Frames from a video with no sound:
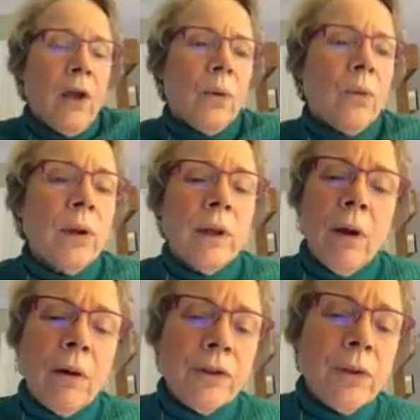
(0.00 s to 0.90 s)
really
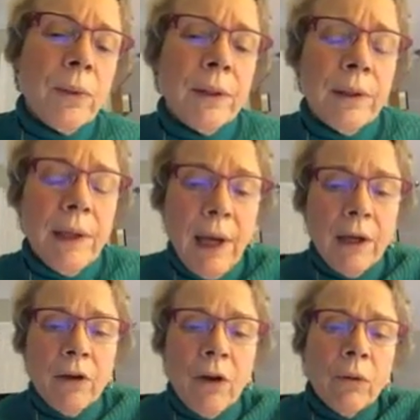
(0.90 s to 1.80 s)
ultimately
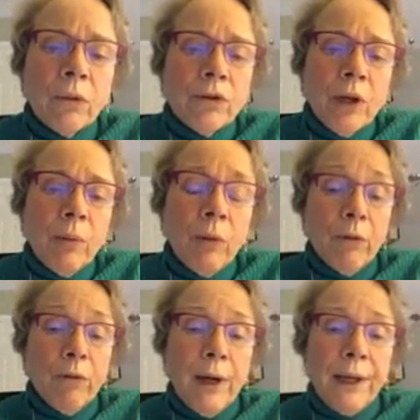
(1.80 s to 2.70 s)
had no trouble
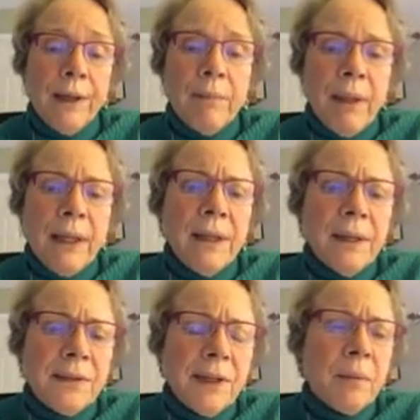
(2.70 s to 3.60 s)
finding many
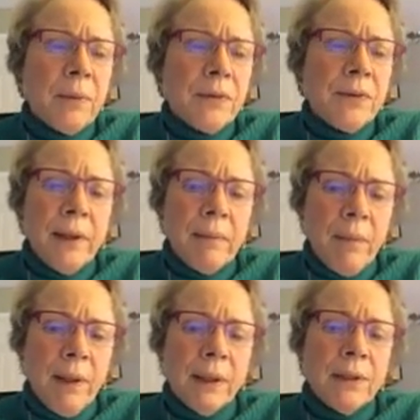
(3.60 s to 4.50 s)
examples that
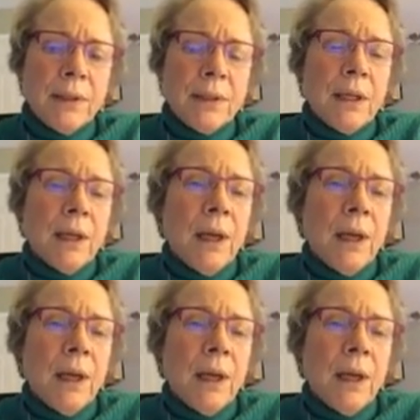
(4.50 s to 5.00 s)
mix.